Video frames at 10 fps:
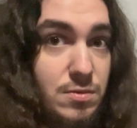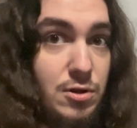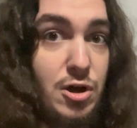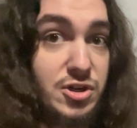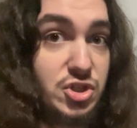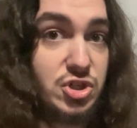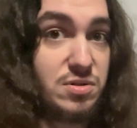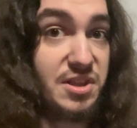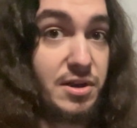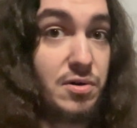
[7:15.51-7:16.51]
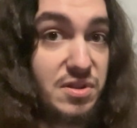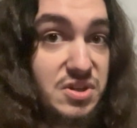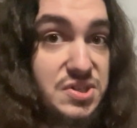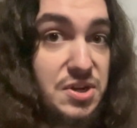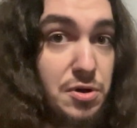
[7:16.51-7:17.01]
launch later
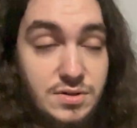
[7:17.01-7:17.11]
this year.